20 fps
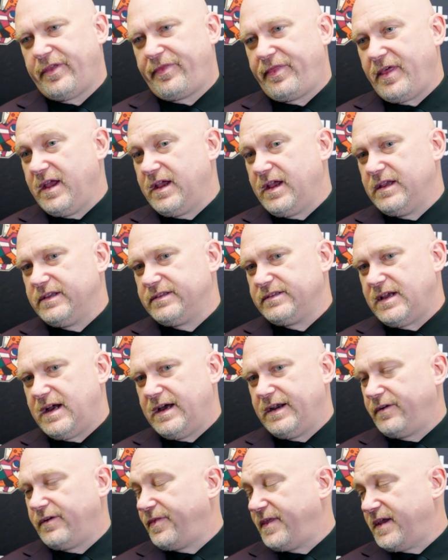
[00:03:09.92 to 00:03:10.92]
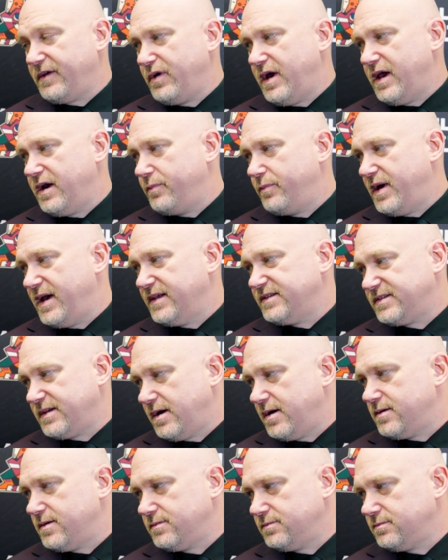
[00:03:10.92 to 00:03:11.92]
The thing is, I don't think we had a bad
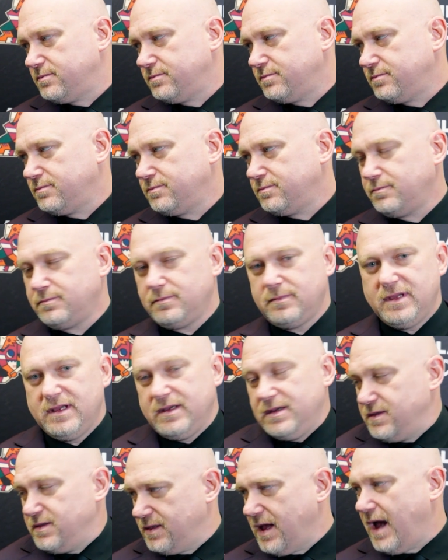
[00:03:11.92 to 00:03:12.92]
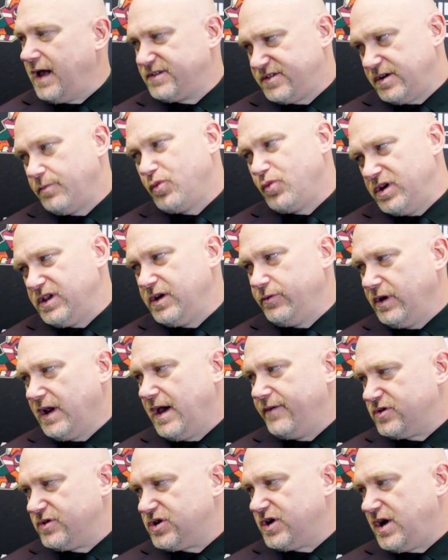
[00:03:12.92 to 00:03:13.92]
start. At some point, they will
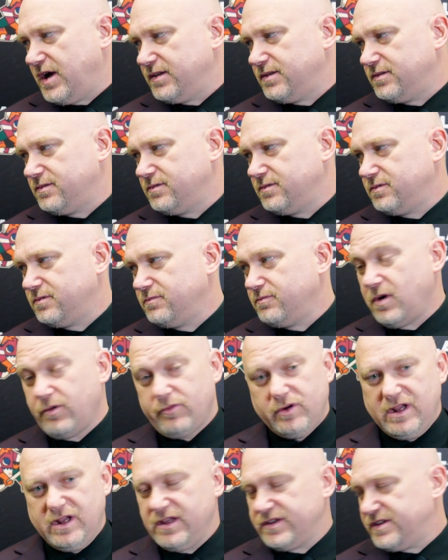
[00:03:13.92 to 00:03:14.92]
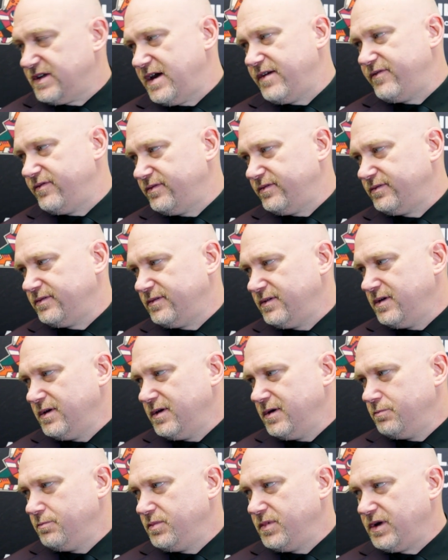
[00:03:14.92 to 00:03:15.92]
have a shot when we need to save.
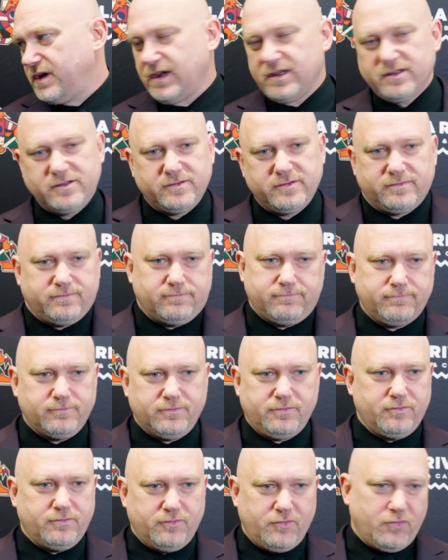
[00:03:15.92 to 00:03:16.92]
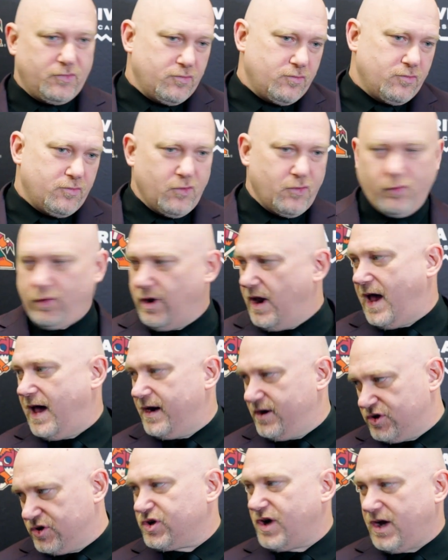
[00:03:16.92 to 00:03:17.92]
Because we
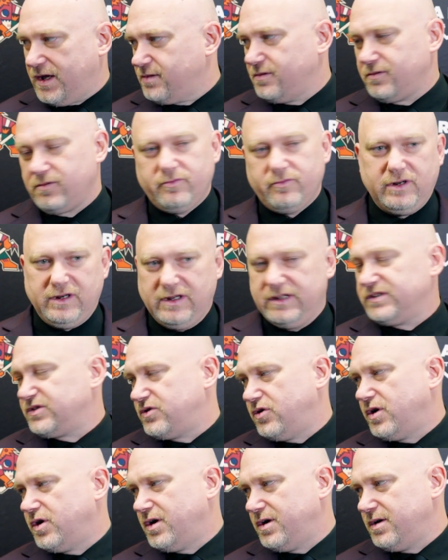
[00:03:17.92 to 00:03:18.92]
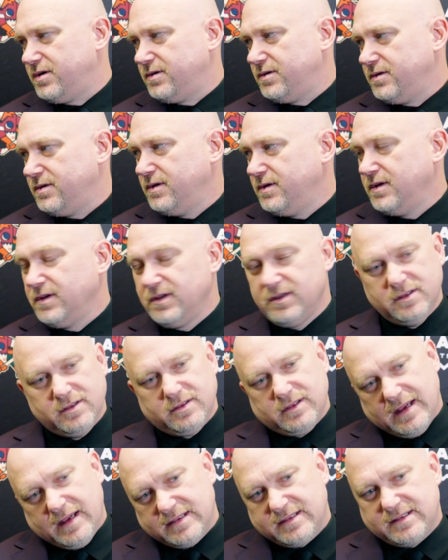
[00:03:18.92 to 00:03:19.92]
had a shot. We didn't score.
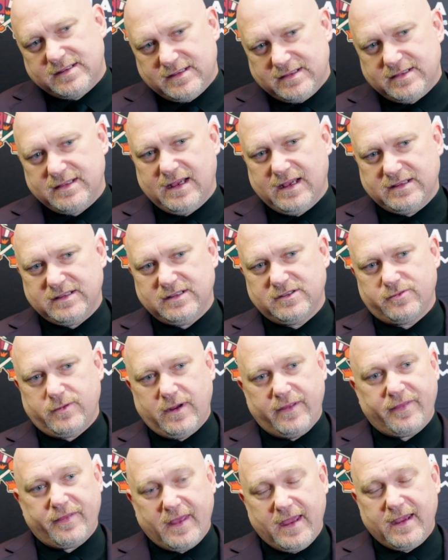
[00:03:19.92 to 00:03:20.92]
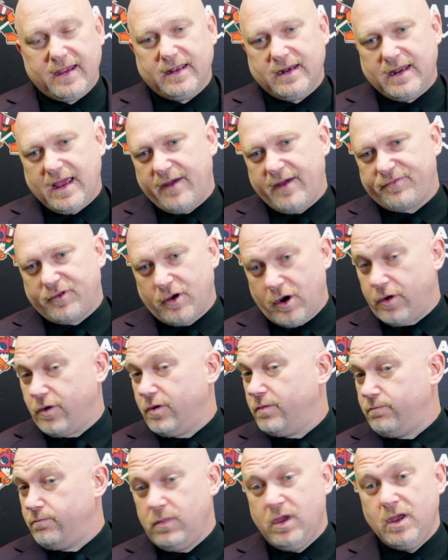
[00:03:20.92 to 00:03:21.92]
That's just one thing. And after,
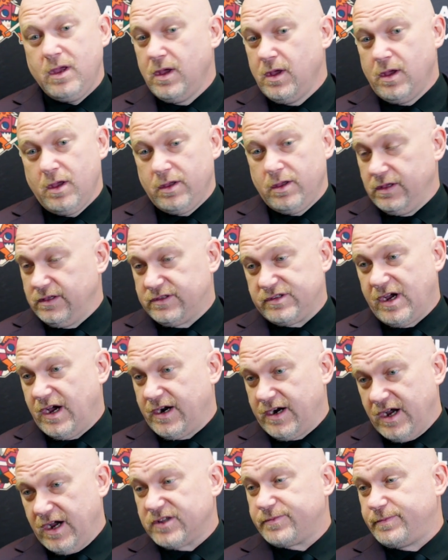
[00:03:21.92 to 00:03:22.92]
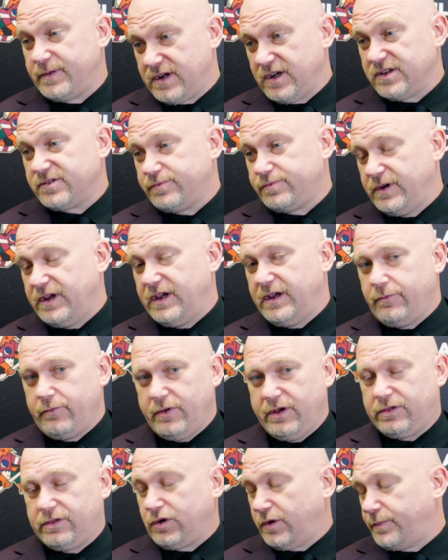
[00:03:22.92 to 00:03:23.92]
it's on us because
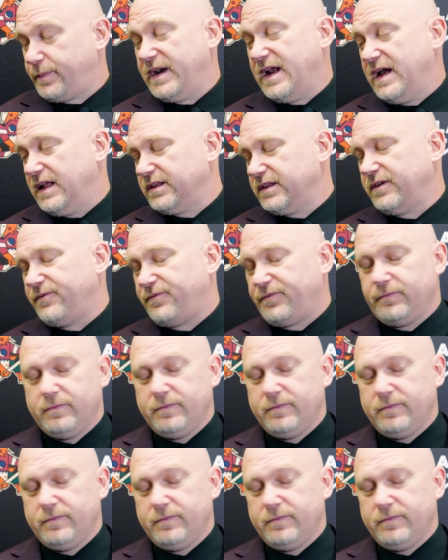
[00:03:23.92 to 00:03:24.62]
we took penalty.